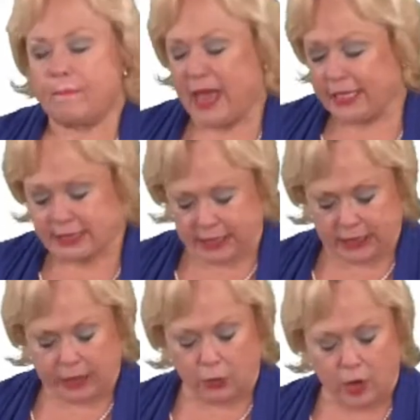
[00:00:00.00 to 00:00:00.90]

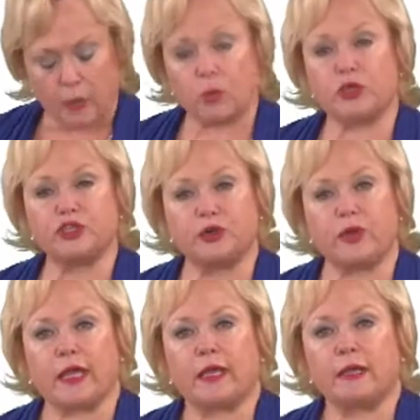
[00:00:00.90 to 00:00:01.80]
Basically, what we're
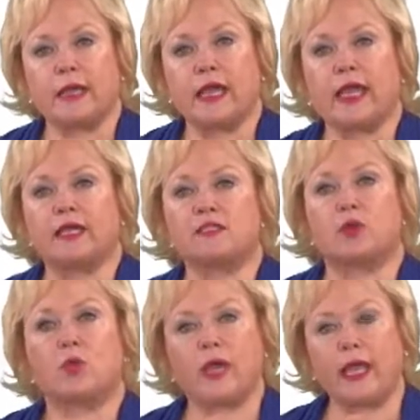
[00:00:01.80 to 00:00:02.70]
doing is
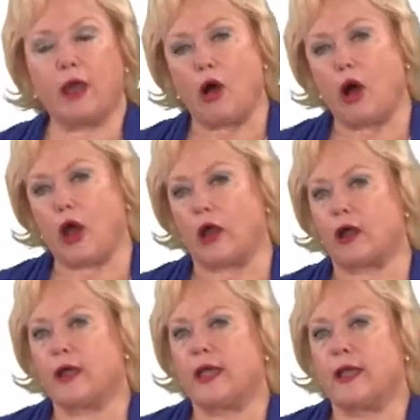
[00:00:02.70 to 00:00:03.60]
we
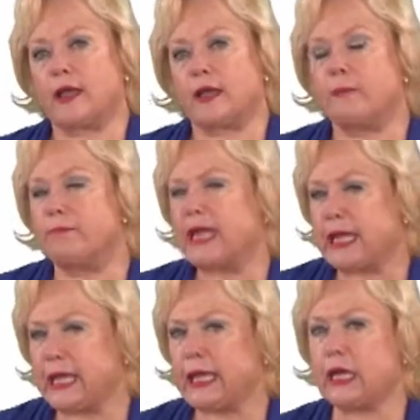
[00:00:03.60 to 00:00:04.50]
are
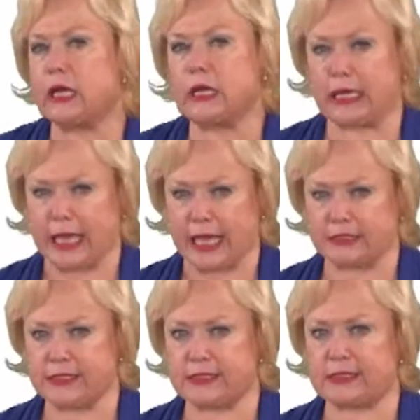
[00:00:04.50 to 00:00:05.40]
competing
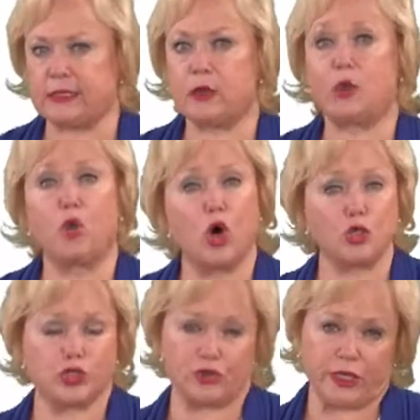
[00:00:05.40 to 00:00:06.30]
against
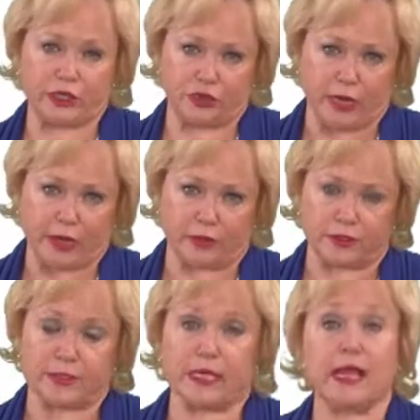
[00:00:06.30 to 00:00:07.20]
Wall Street
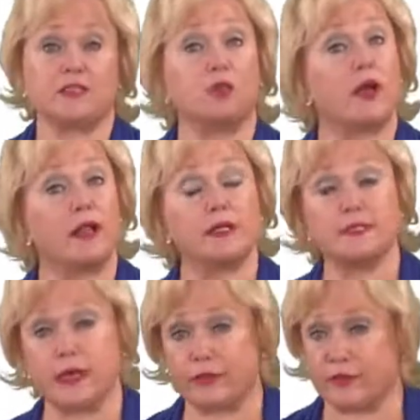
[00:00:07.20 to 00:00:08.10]
traders as well
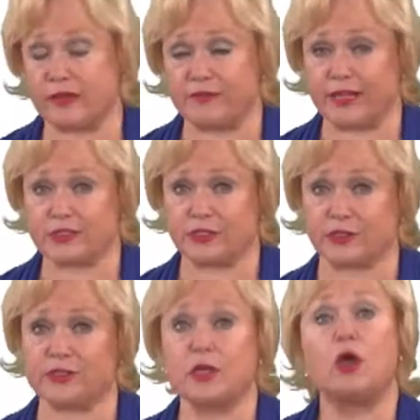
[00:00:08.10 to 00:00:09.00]
as other
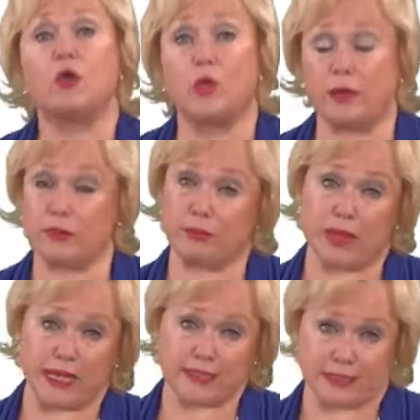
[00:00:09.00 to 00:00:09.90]
investors when we
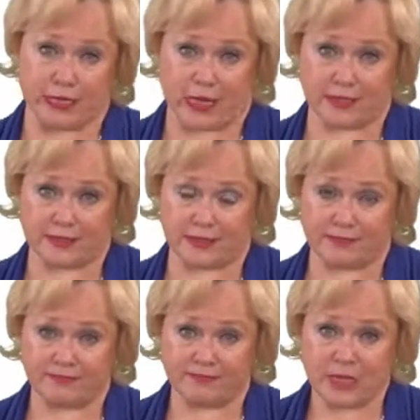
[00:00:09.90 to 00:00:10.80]
buy stocks.
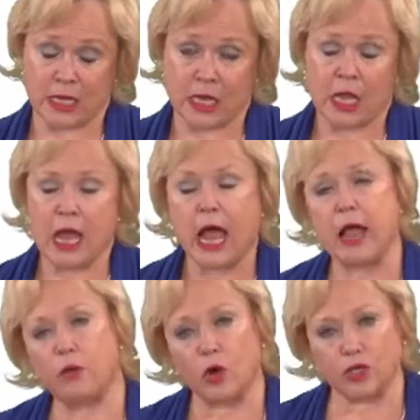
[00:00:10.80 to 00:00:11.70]

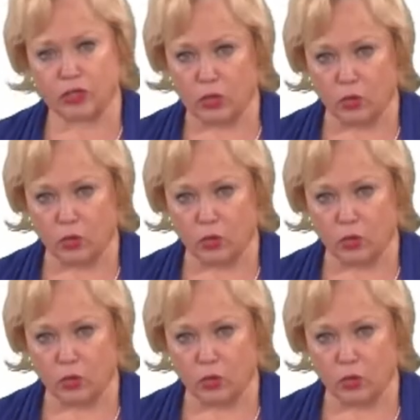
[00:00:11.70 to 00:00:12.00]
I worked